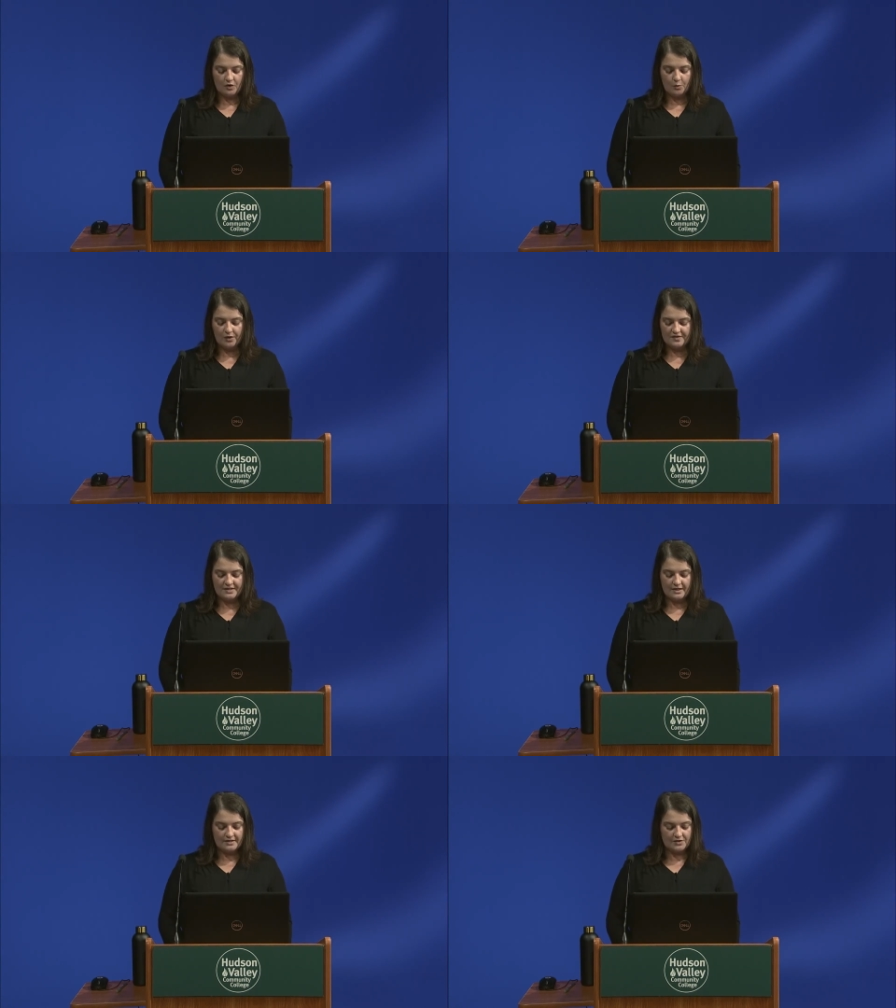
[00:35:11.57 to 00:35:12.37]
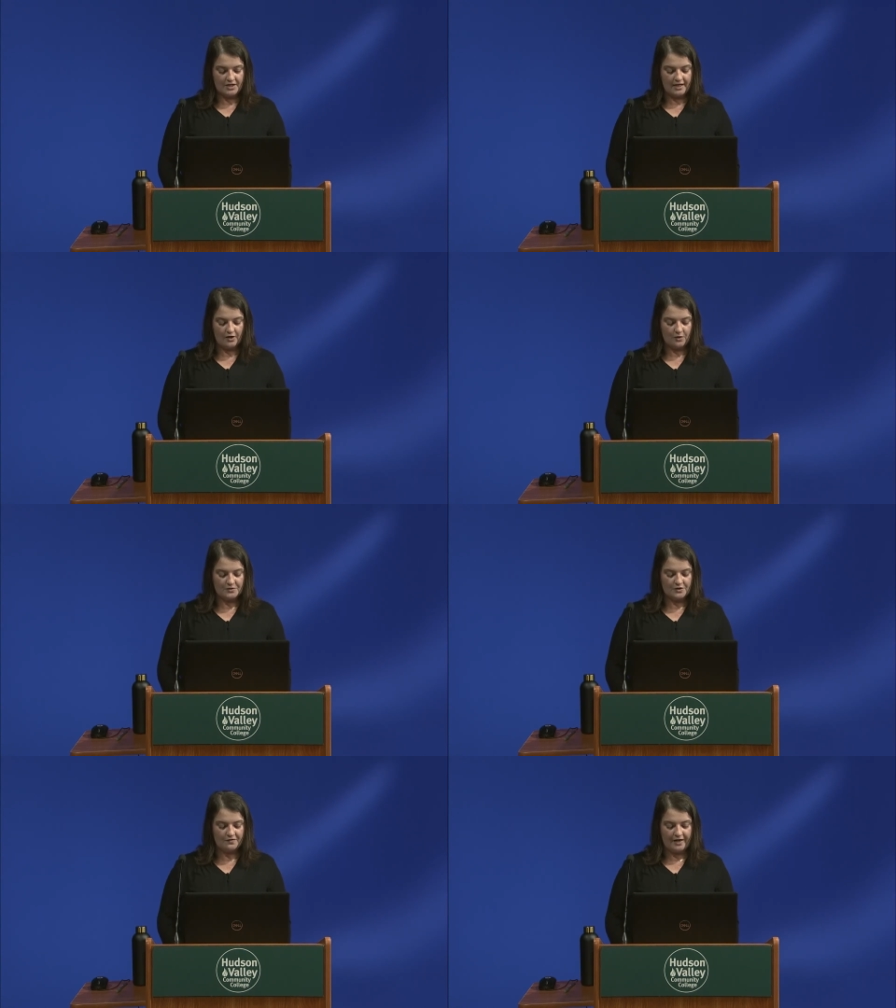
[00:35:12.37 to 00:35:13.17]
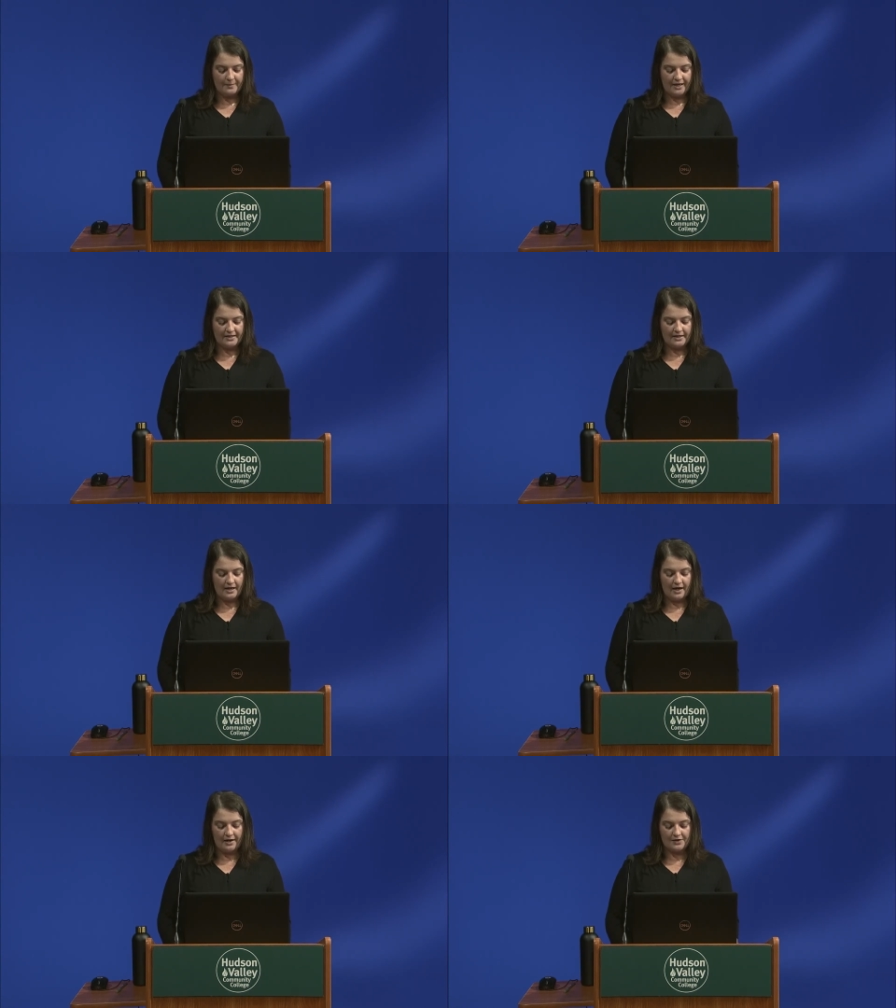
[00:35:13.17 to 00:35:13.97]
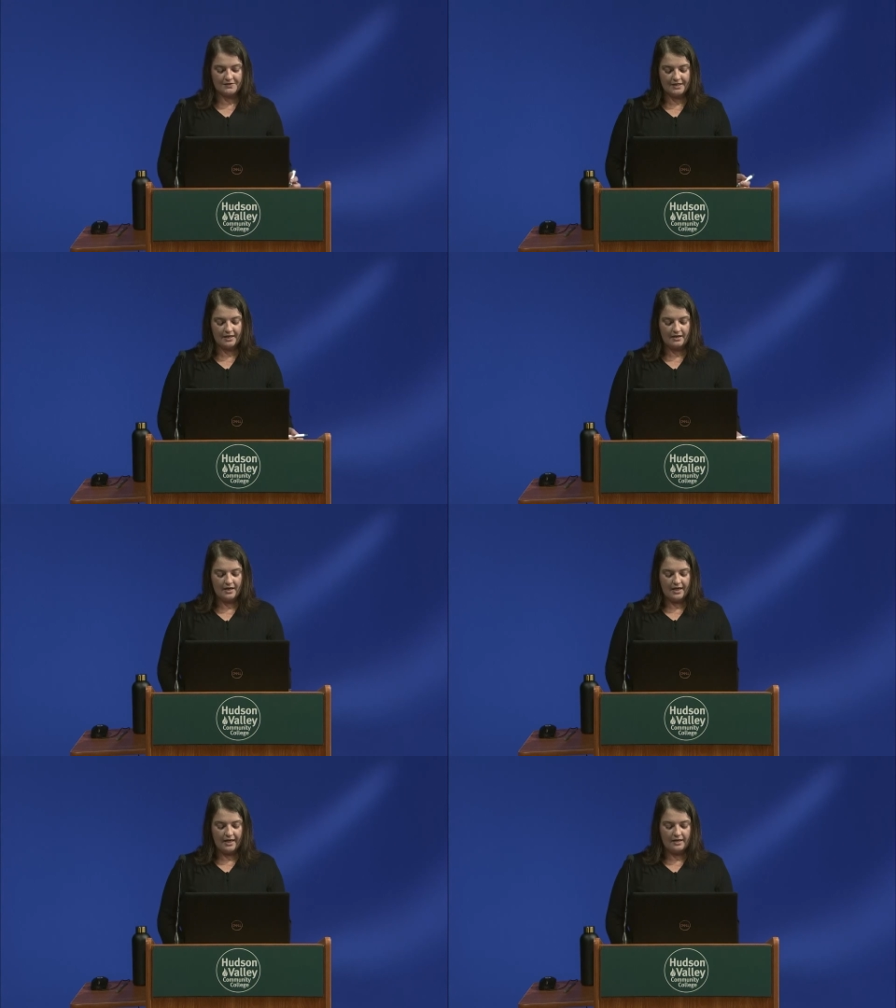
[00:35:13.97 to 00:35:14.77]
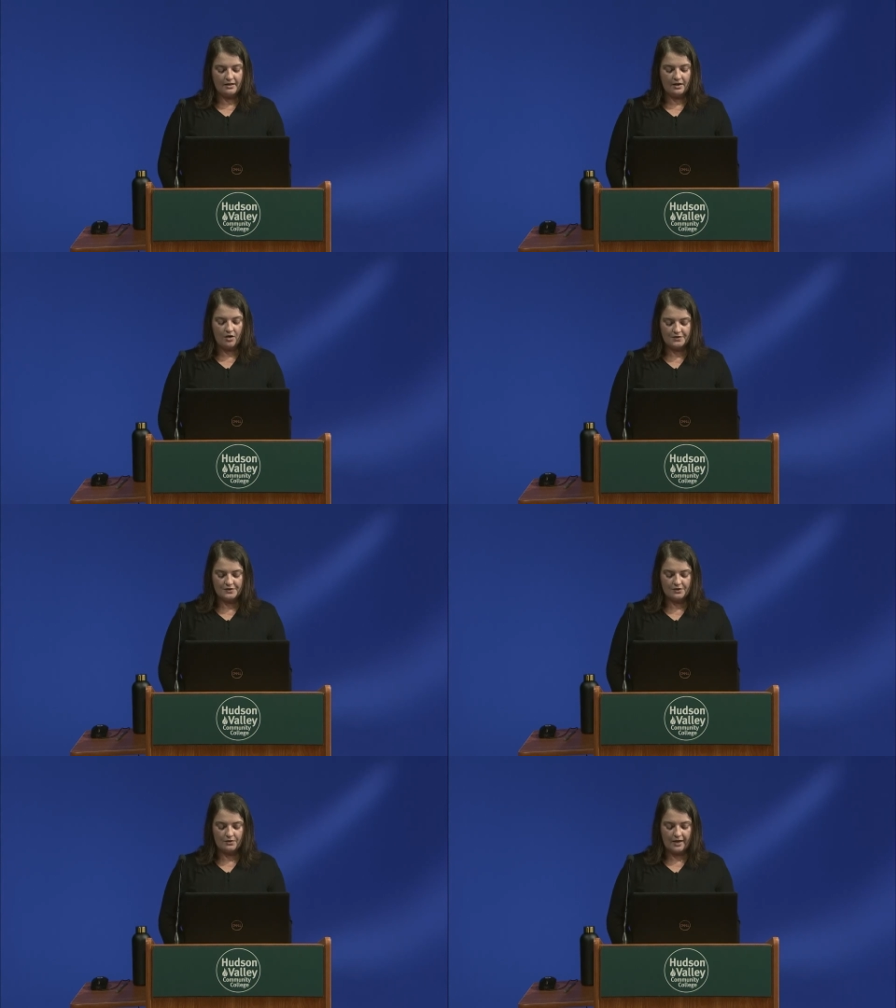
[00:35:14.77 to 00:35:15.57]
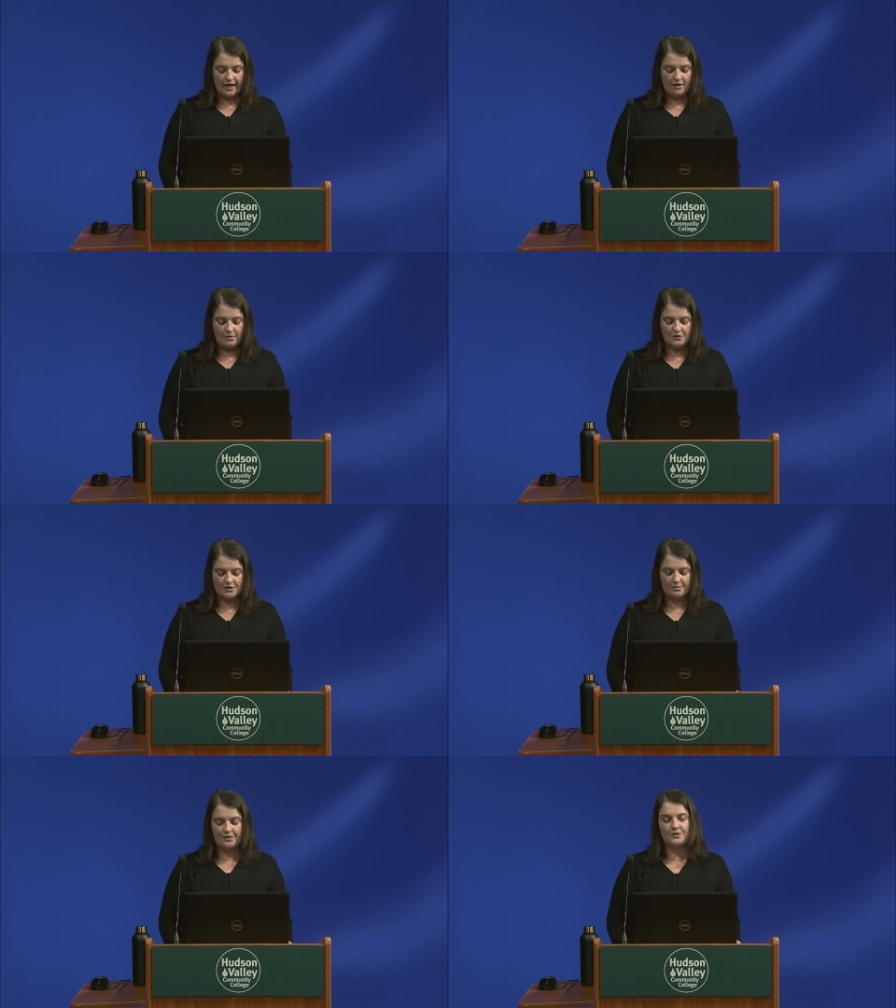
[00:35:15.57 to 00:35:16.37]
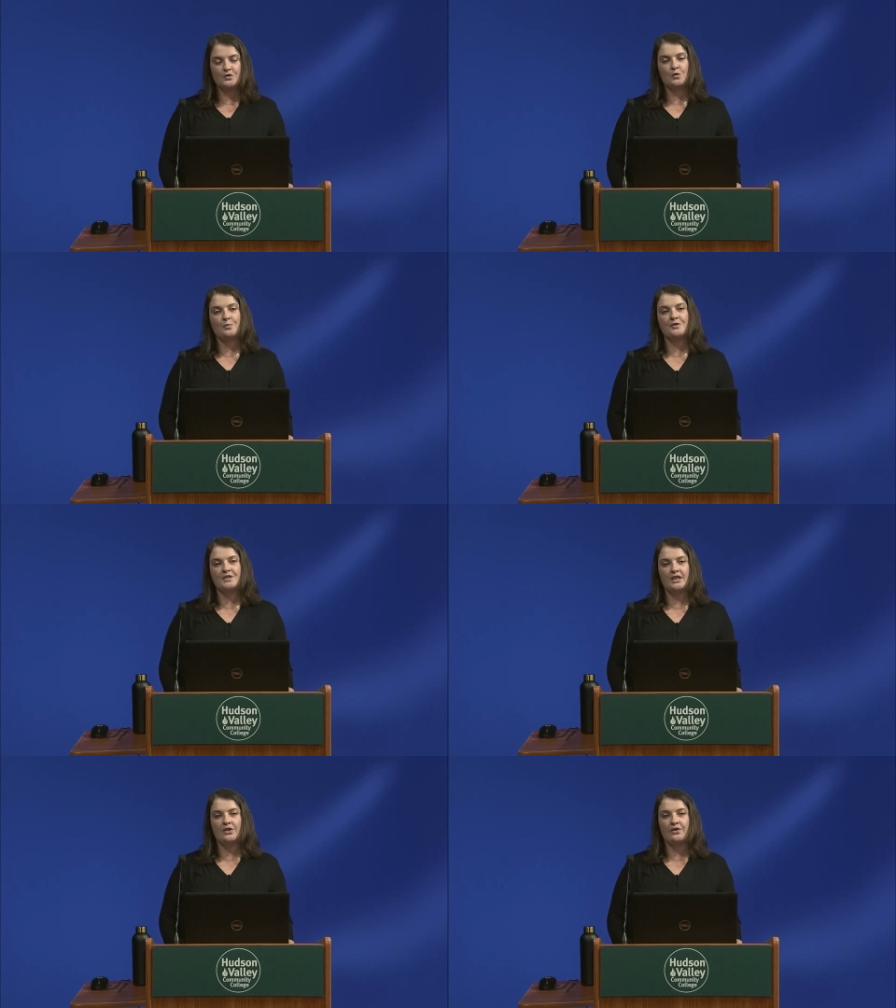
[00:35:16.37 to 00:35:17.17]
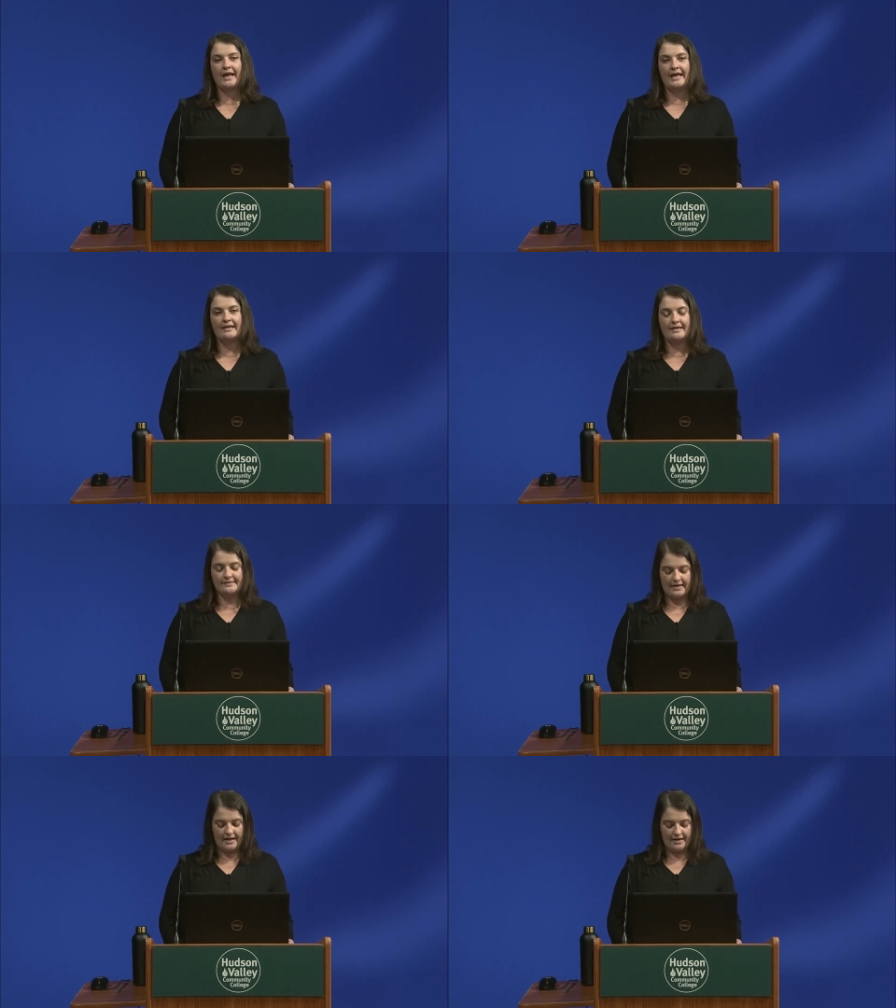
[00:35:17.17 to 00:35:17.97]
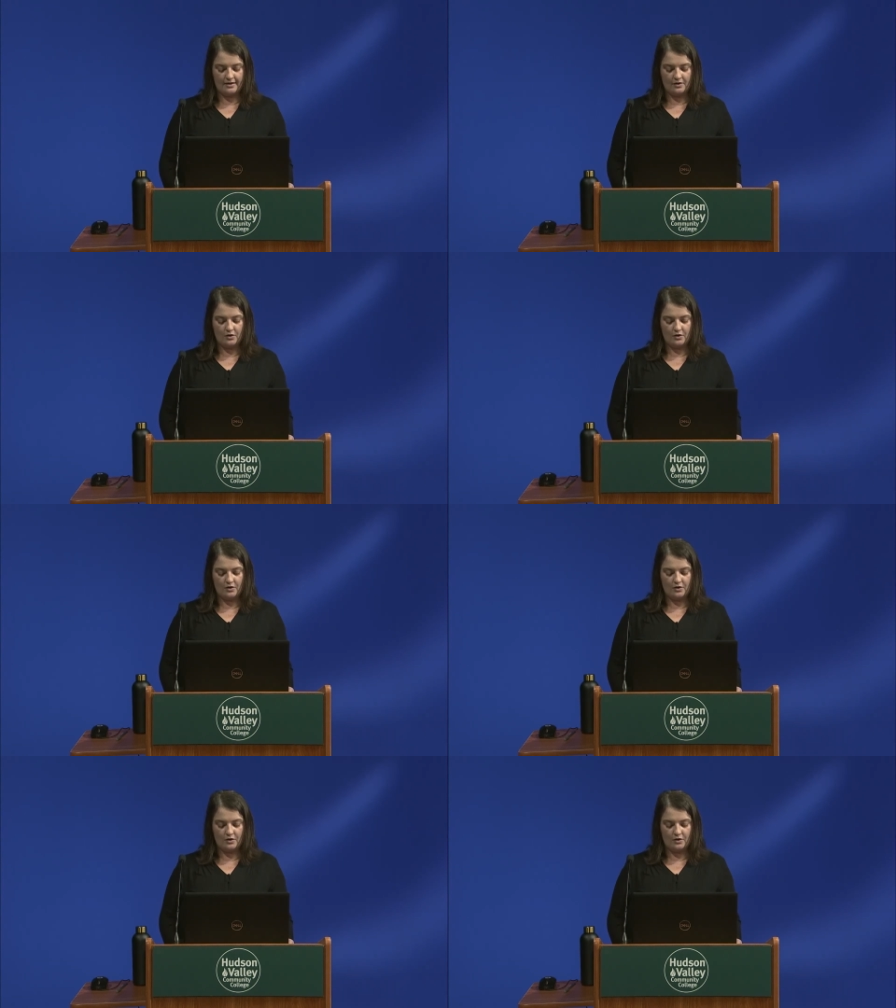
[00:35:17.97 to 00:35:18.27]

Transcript: We've discussed how tiny homes are defined by the IRC, and yet also how most are built to a particular ANSI